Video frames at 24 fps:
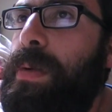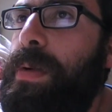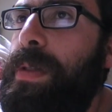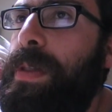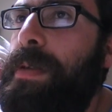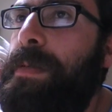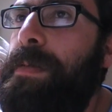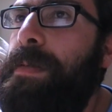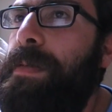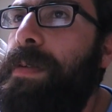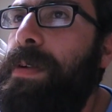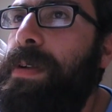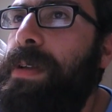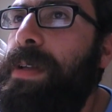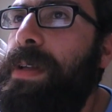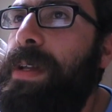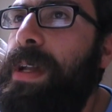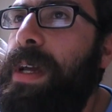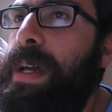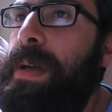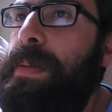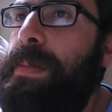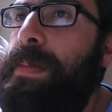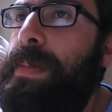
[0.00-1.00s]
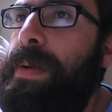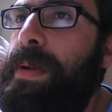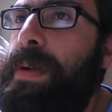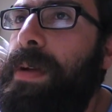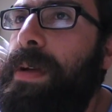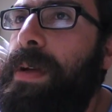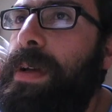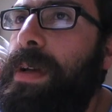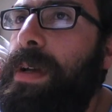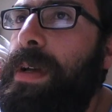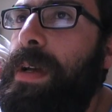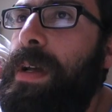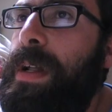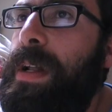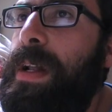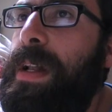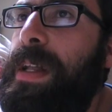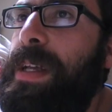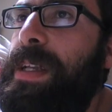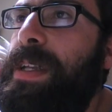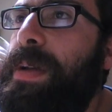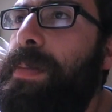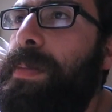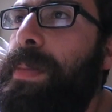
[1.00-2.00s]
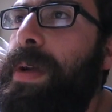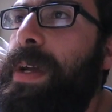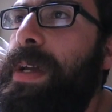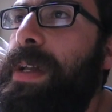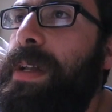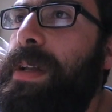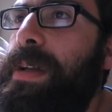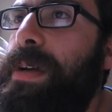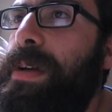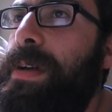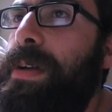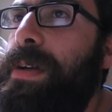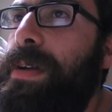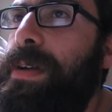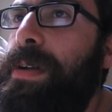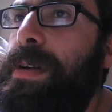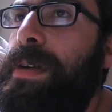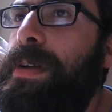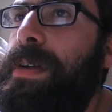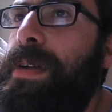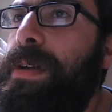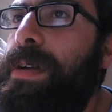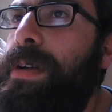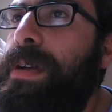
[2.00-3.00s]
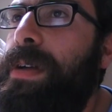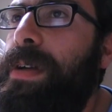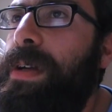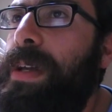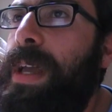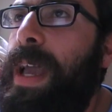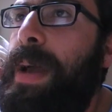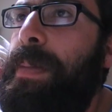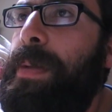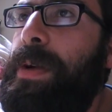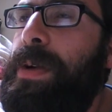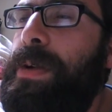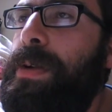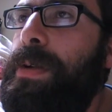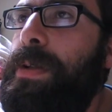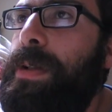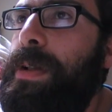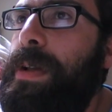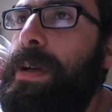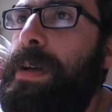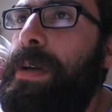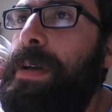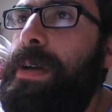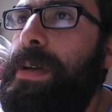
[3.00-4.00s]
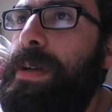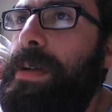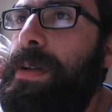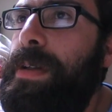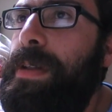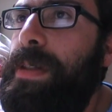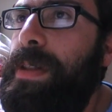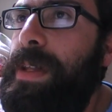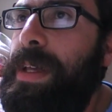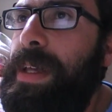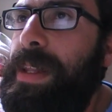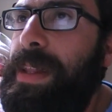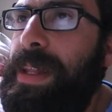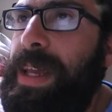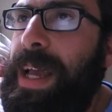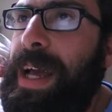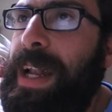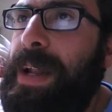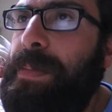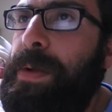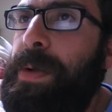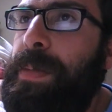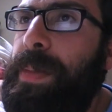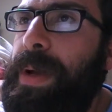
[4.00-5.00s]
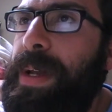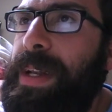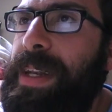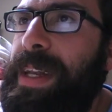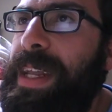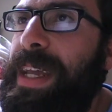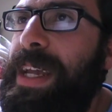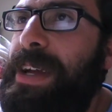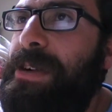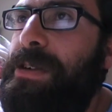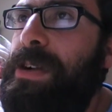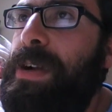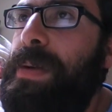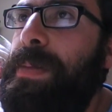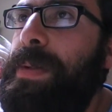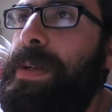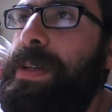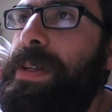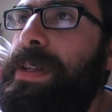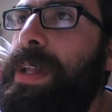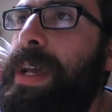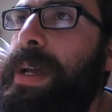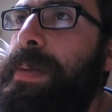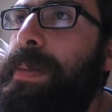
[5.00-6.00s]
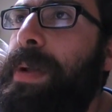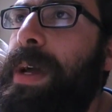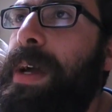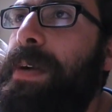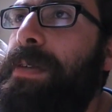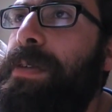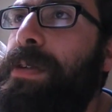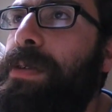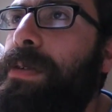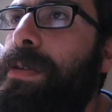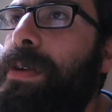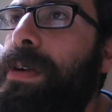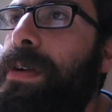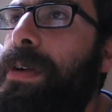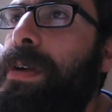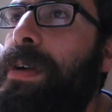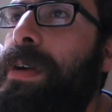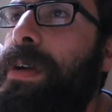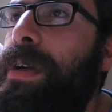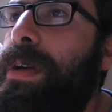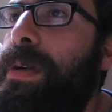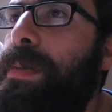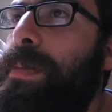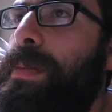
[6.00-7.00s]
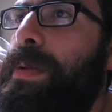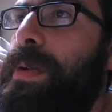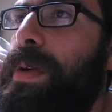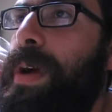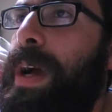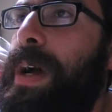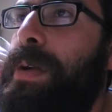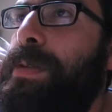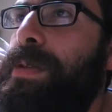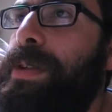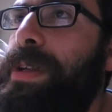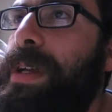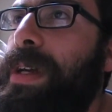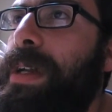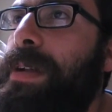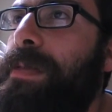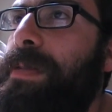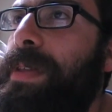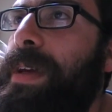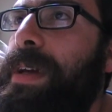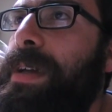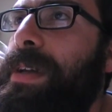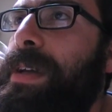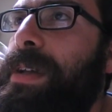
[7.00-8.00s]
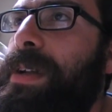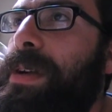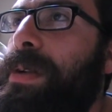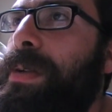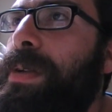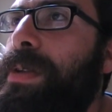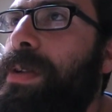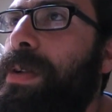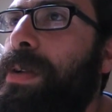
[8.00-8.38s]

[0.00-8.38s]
the fuck's her name? Lisa Meitner, chemical. The element meitnerium is named after her. But outside of that, it's